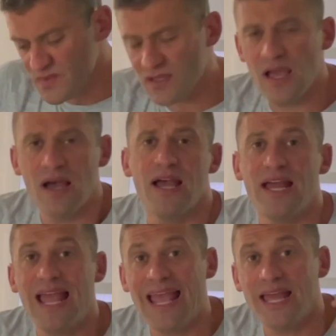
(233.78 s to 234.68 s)

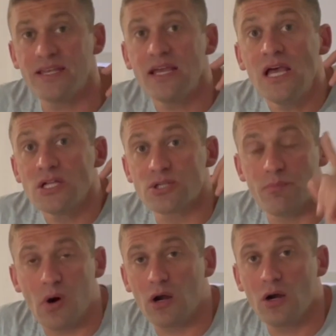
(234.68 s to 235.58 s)
And
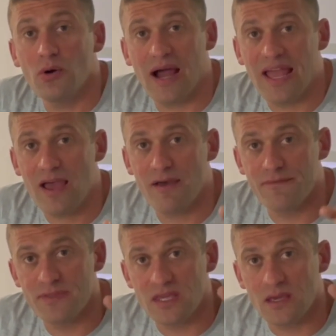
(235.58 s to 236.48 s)
tomorrow I
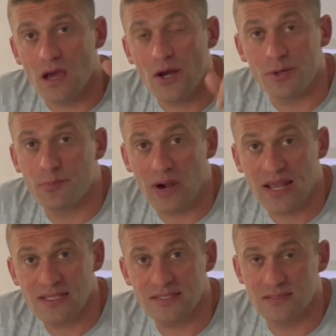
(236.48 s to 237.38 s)
have the 100
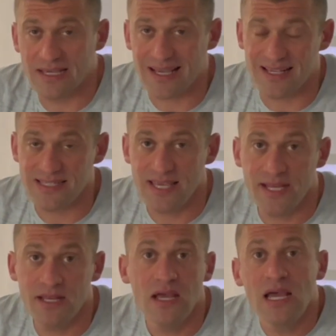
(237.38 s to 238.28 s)
breast, like I
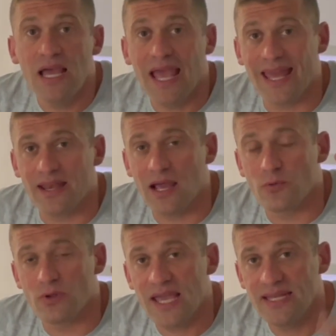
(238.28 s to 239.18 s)
said, and I
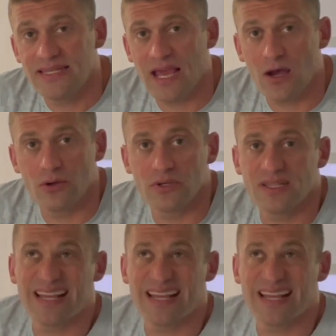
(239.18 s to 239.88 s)
will head down.